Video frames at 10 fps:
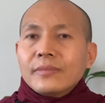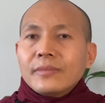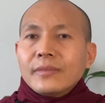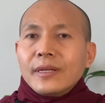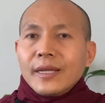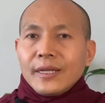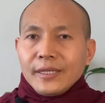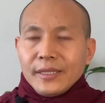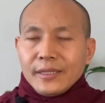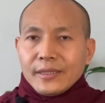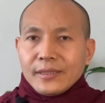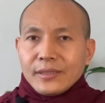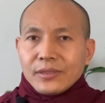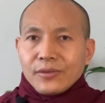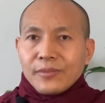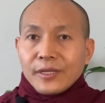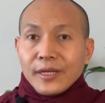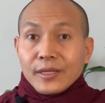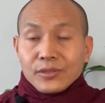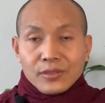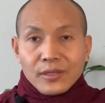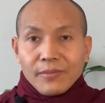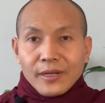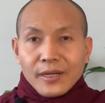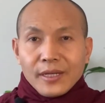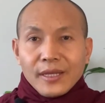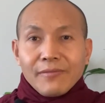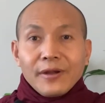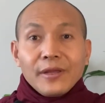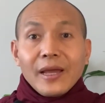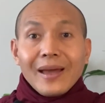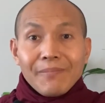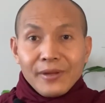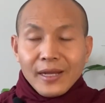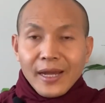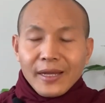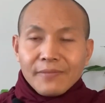lady, so beginner Sosapanna, they are very happy life.